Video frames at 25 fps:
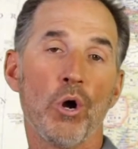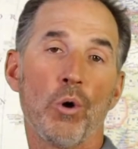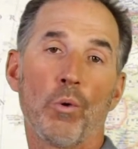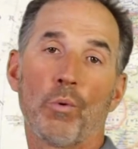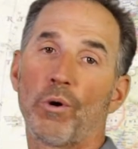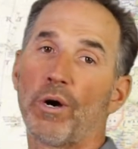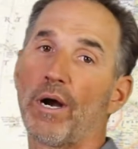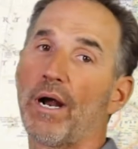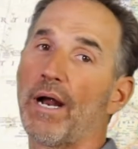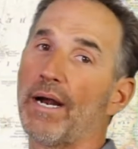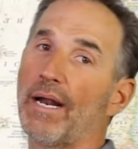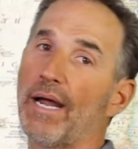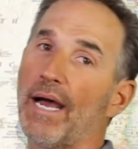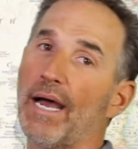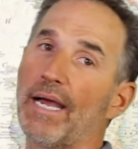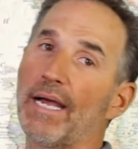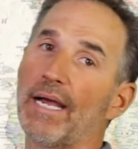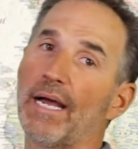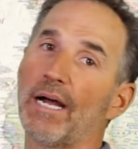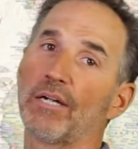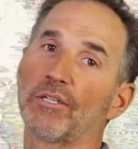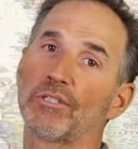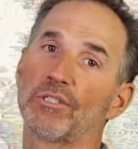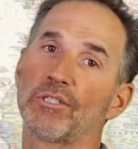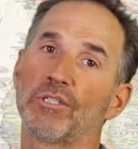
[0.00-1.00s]
we're at high
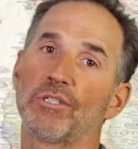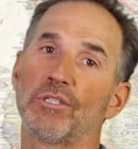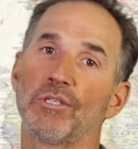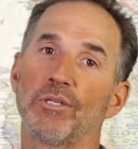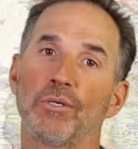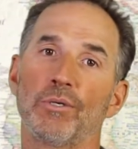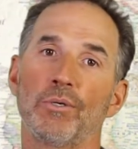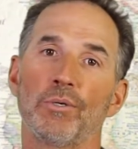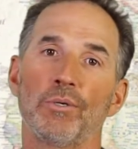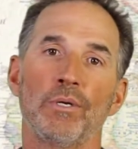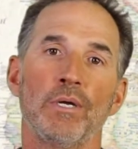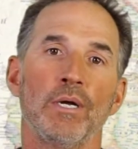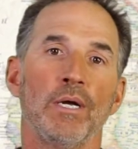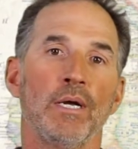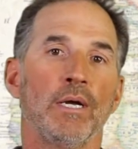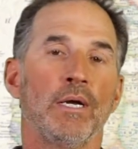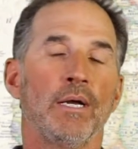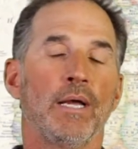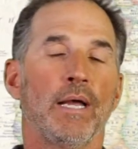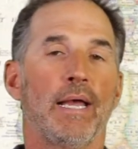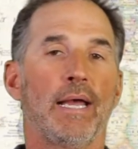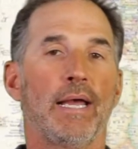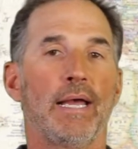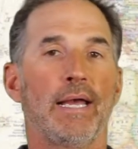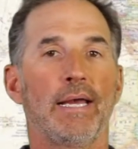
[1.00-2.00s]
altitude,
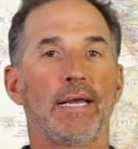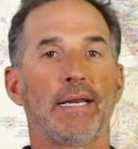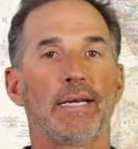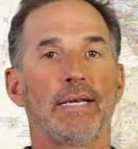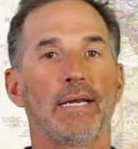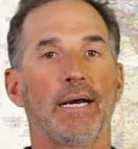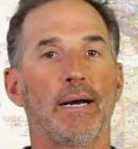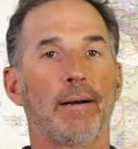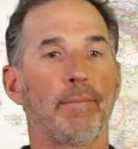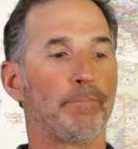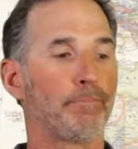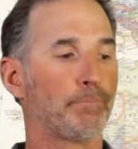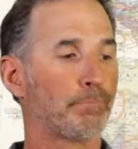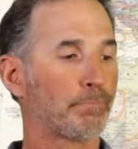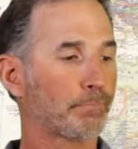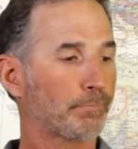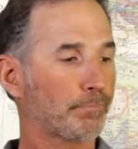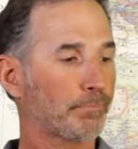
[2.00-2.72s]
and